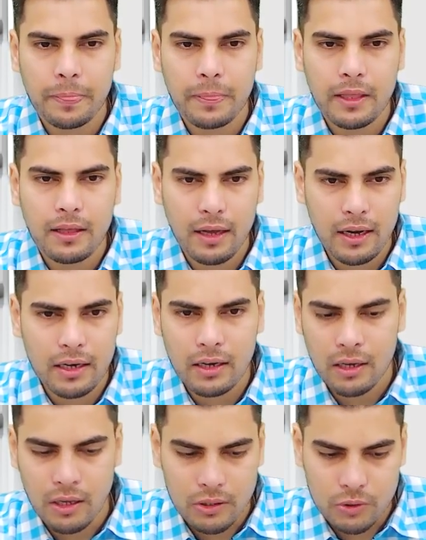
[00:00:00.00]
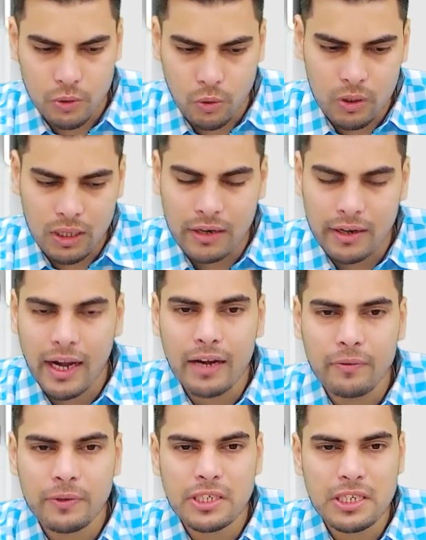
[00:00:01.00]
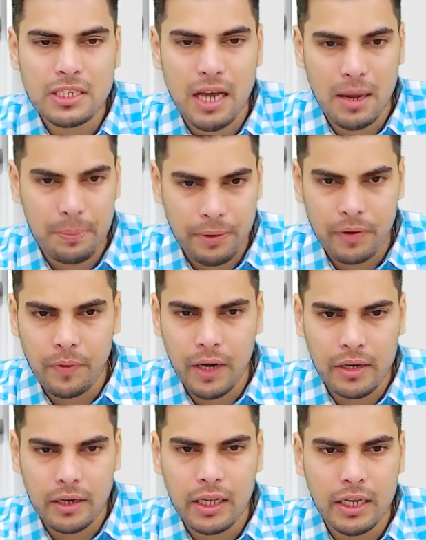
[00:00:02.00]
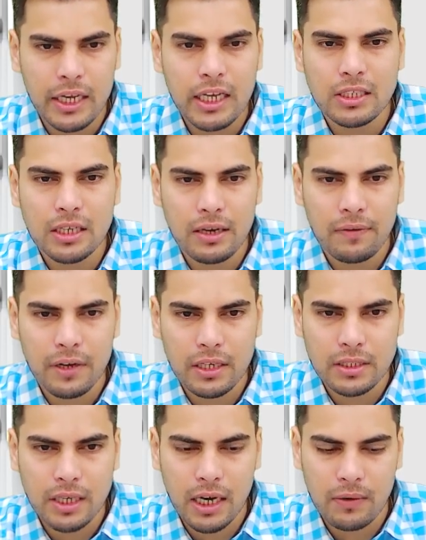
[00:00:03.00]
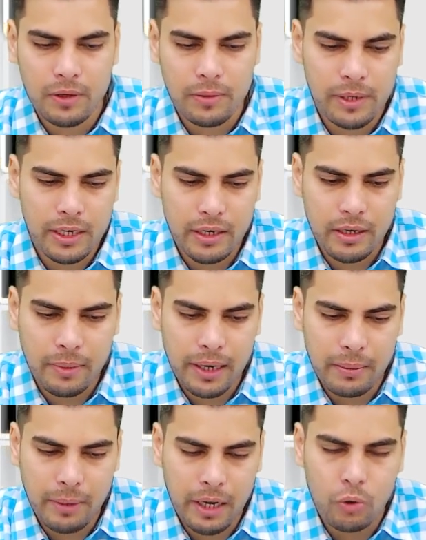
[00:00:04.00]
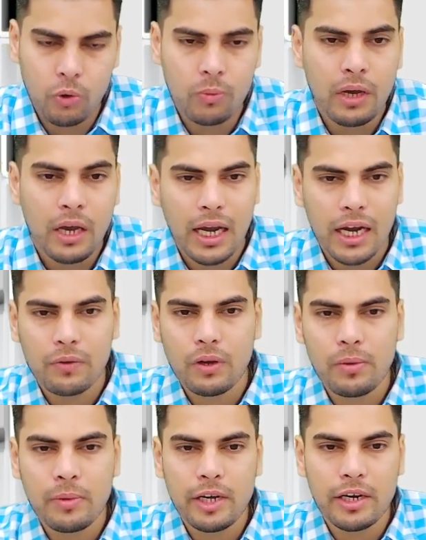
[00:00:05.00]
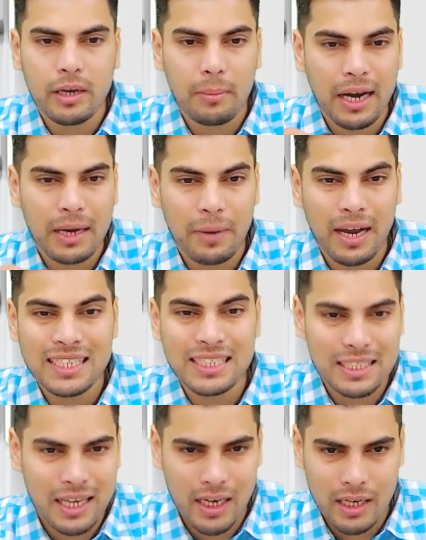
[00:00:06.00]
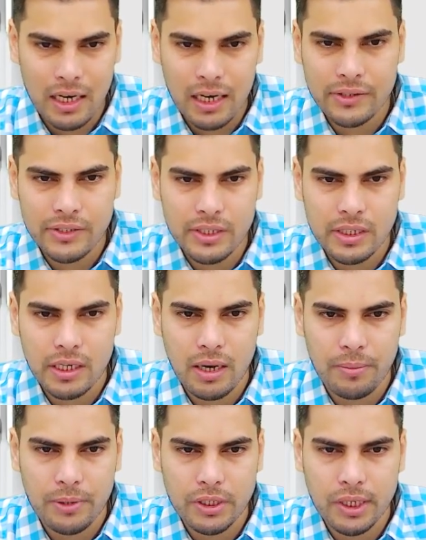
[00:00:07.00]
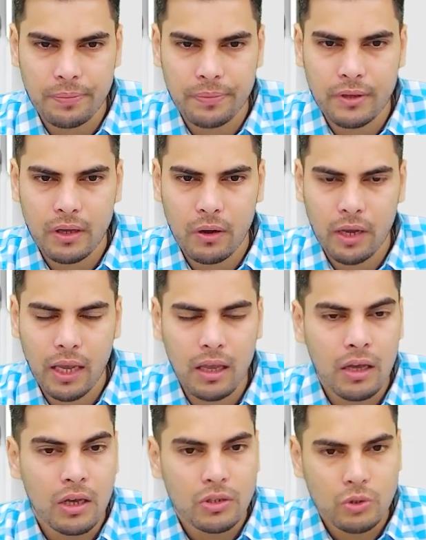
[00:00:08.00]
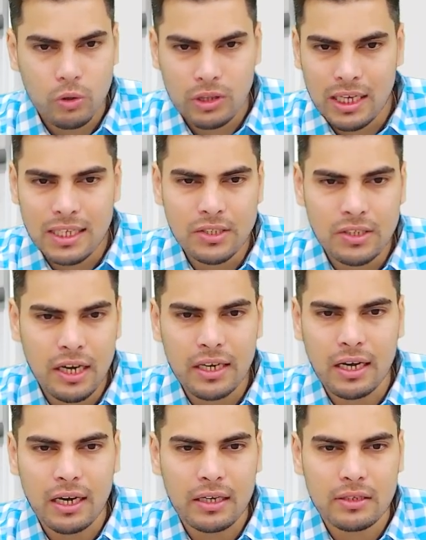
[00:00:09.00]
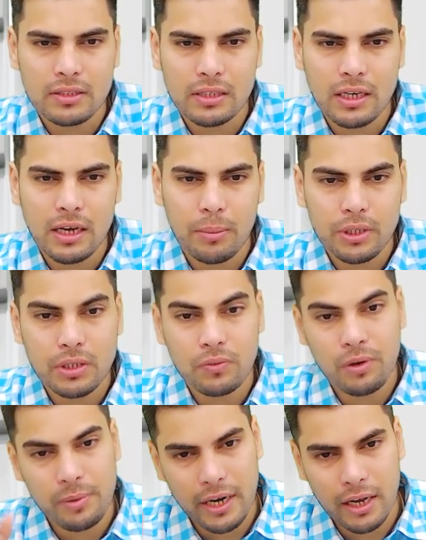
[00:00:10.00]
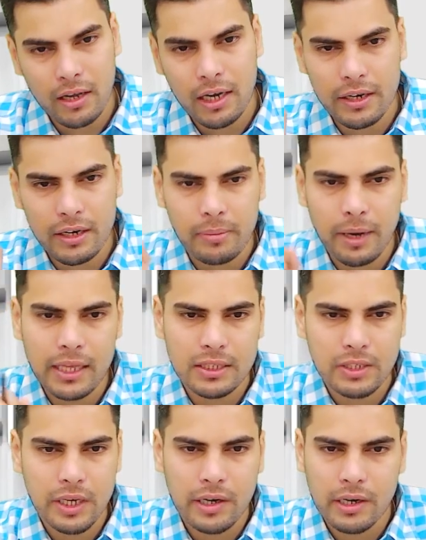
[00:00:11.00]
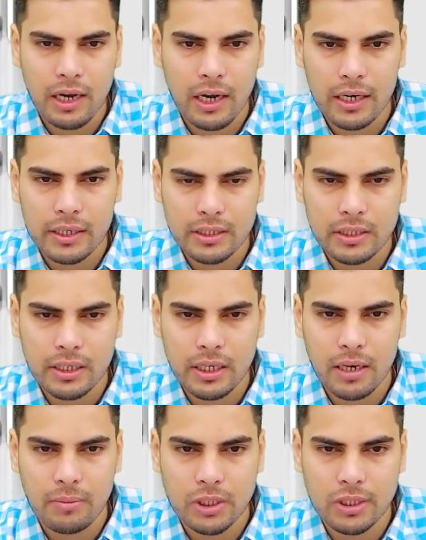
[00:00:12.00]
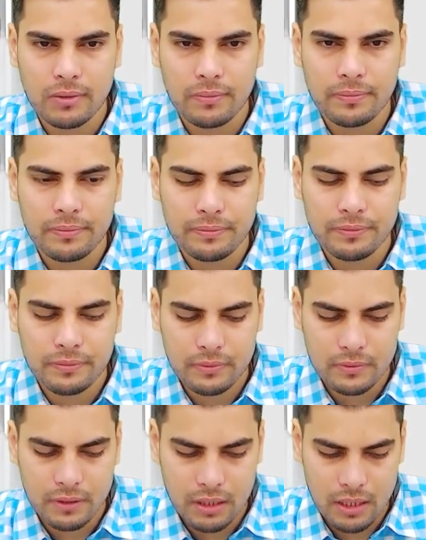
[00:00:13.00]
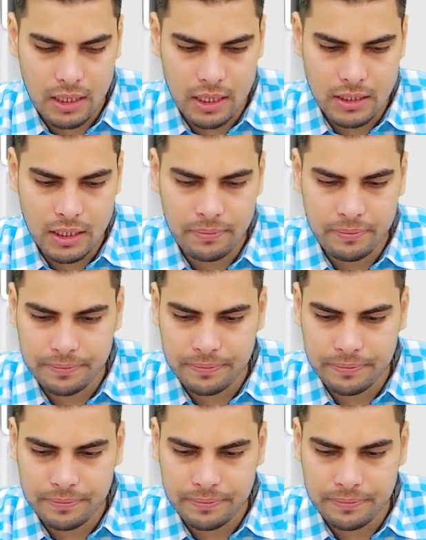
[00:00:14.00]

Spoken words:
Correct. So the rate which is prevailed in each and every state will be determined by whom? It will be determined by State Electricity Commission. Okay, so the State Electricity Commission will be regulated by the Central Electricity Commission. Easy.